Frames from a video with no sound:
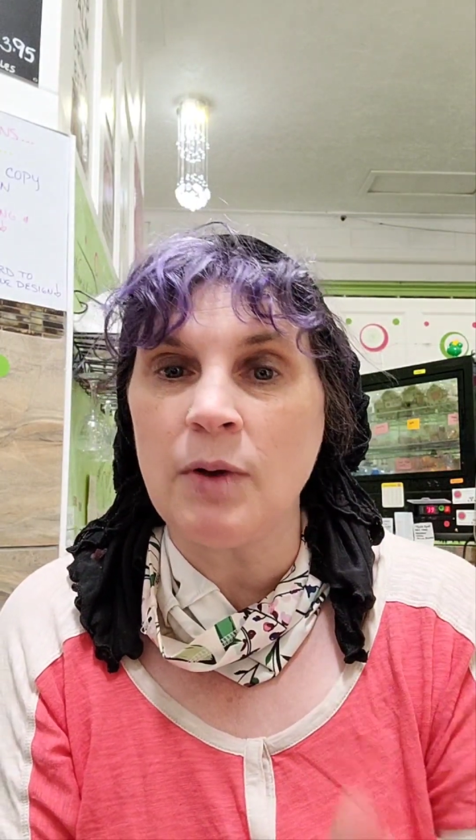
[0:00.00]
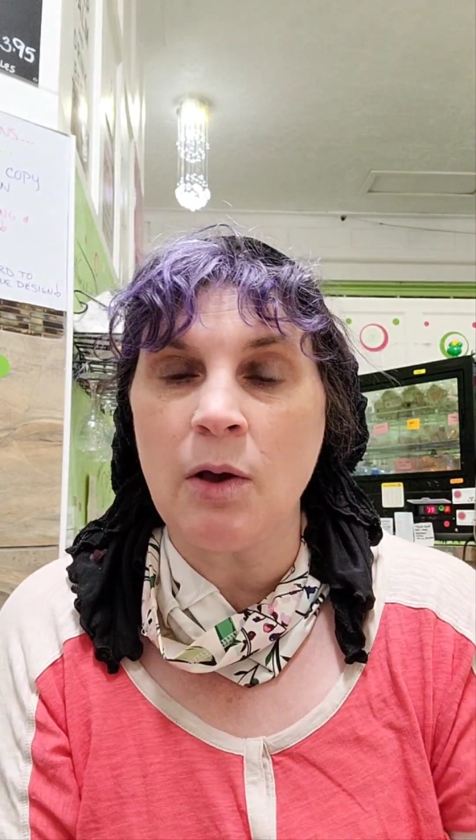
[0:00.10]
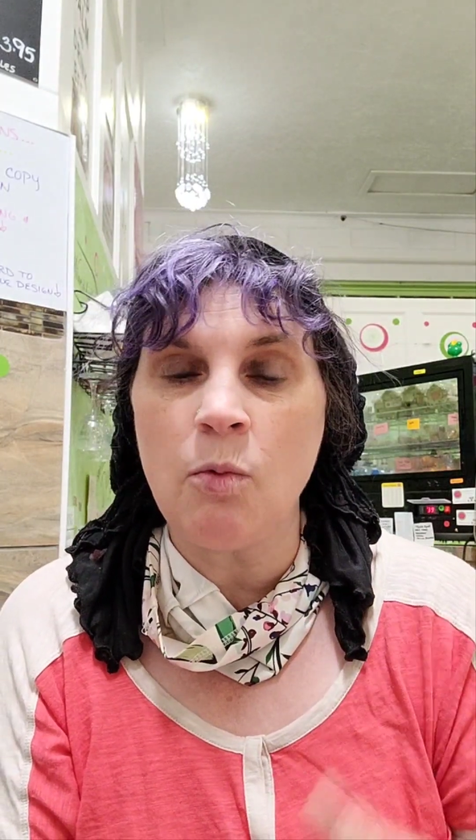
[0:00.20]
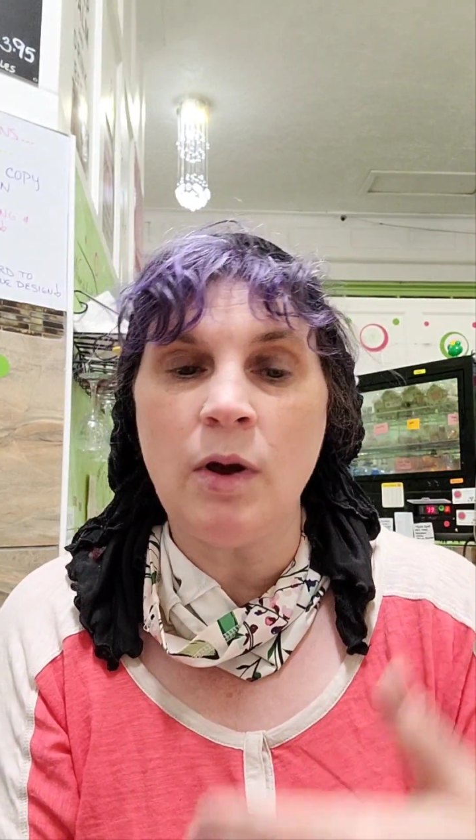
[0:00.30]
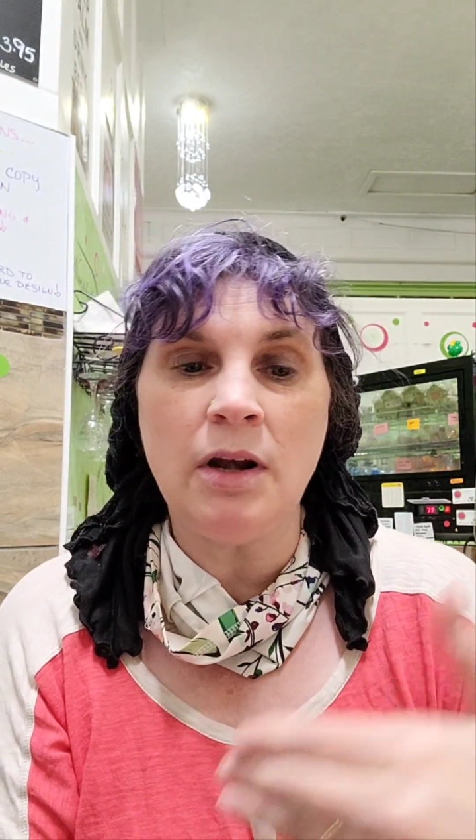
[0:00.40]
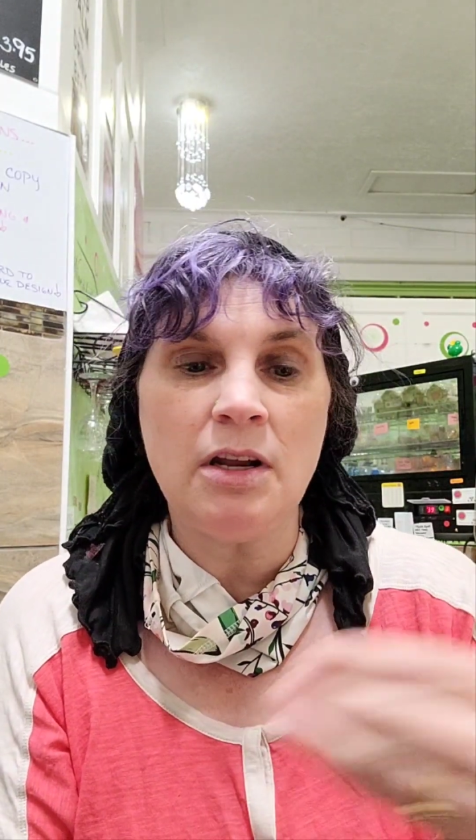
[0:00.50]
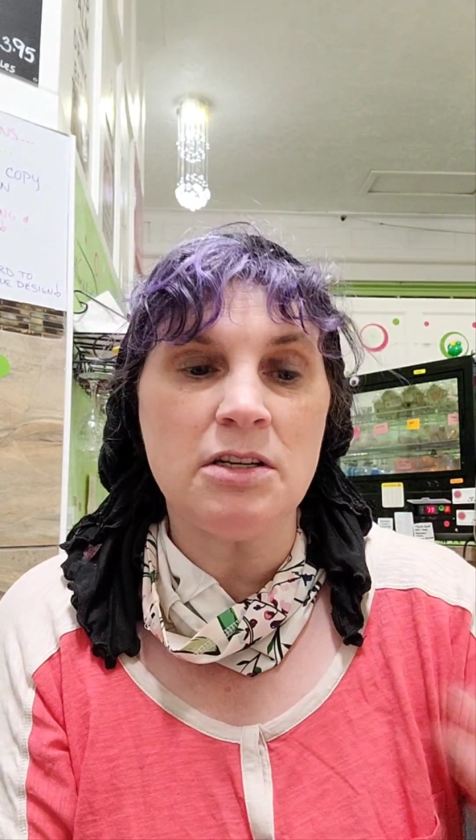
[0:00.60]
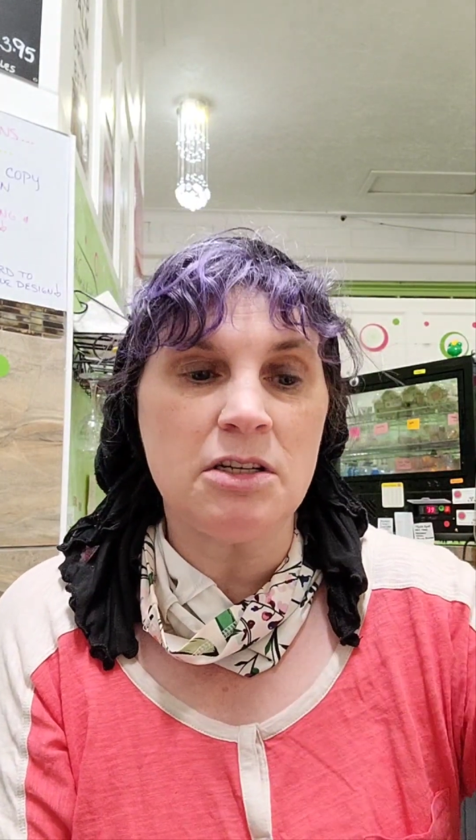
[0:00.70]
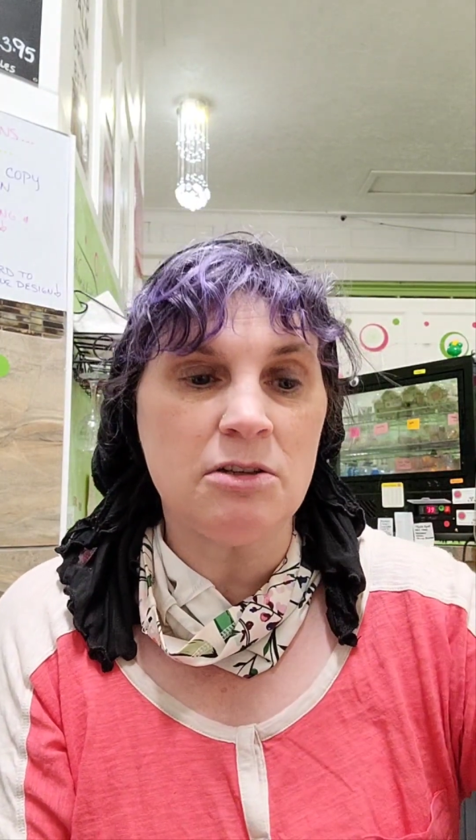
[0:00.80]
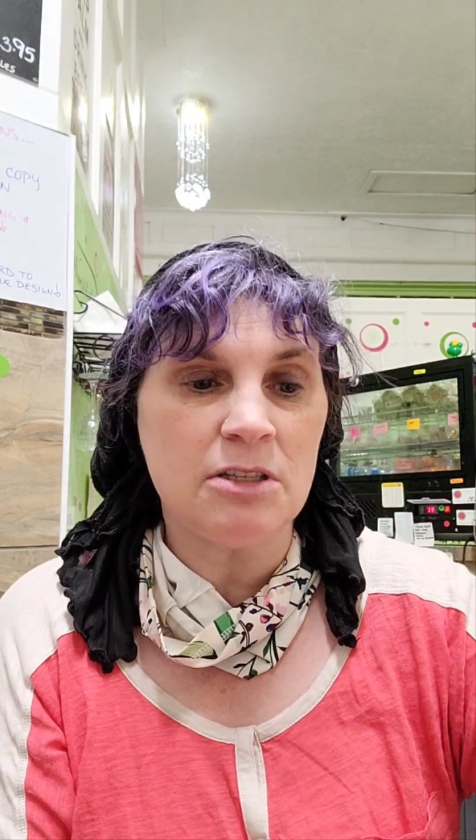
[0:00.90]
but I
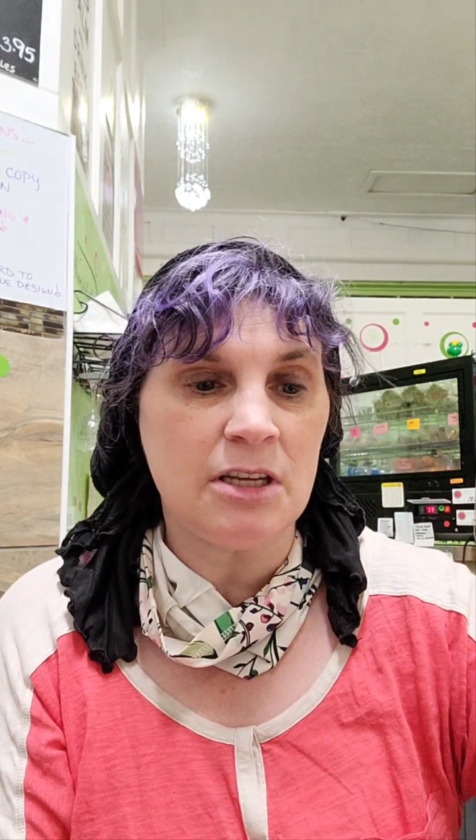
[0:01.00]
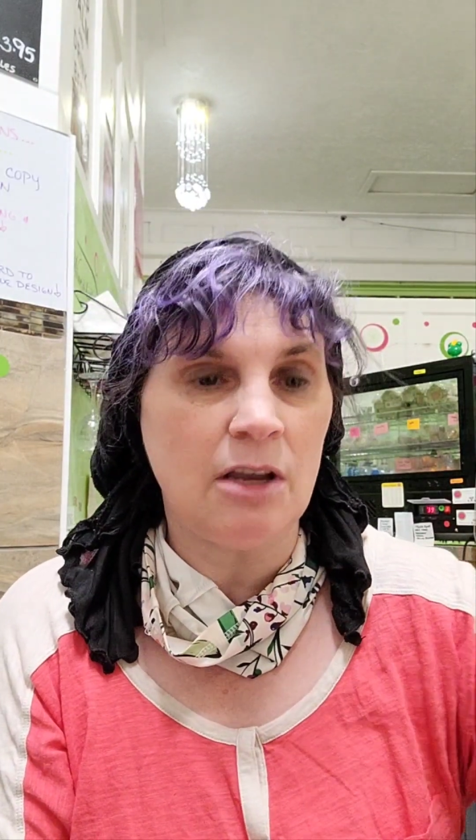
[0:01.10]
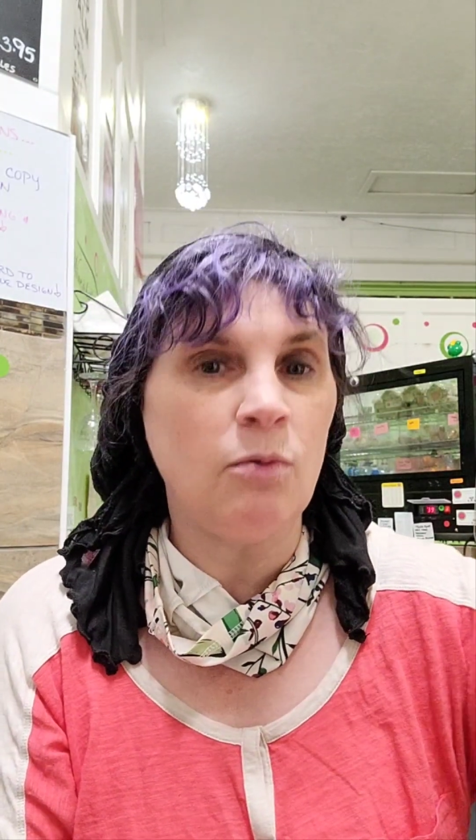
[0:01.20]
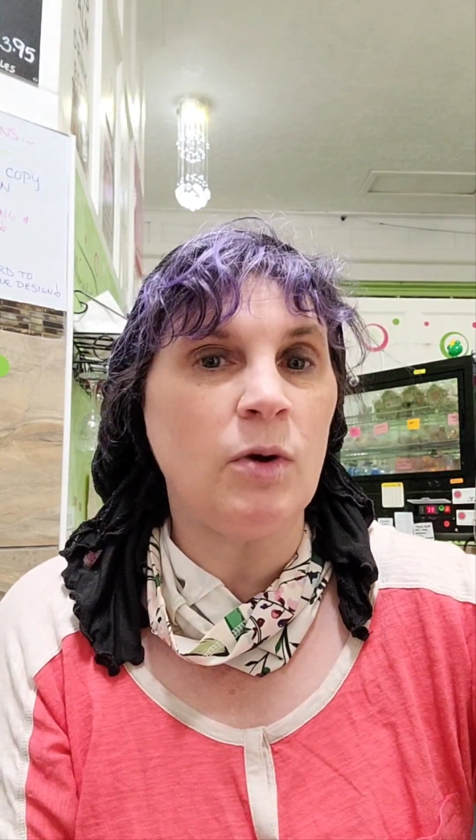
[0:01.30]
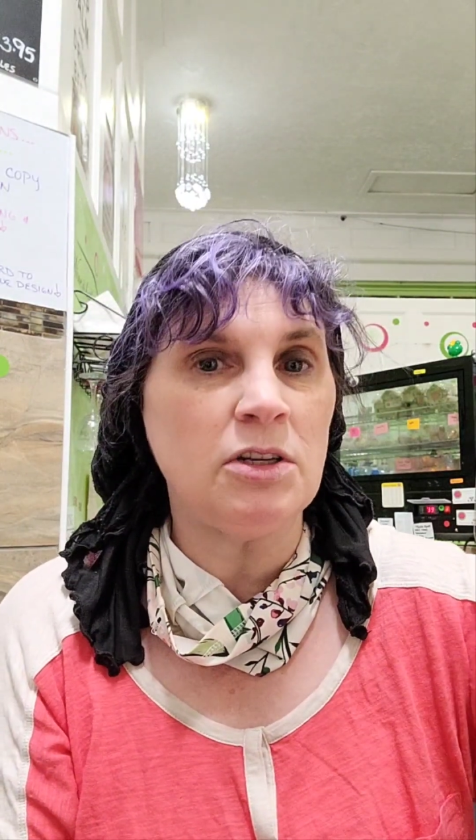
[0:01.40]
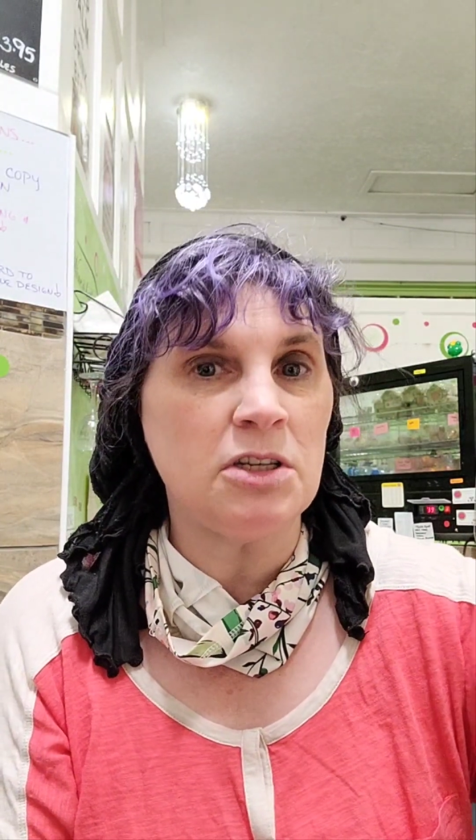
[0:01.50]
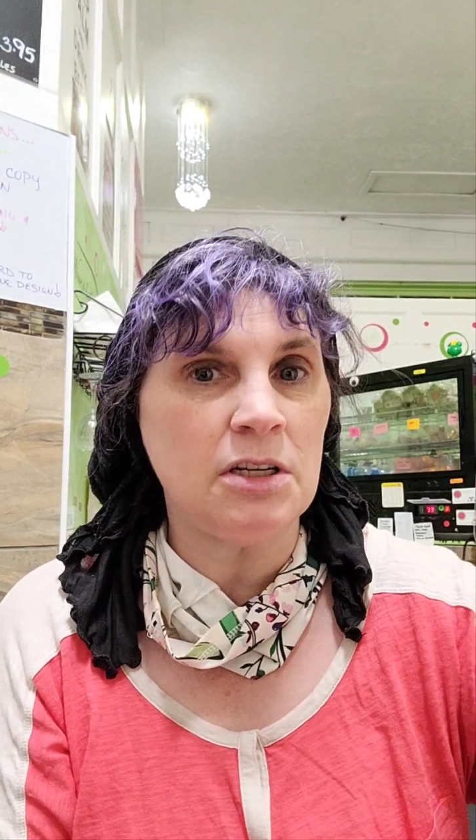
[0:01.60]
wanted to see what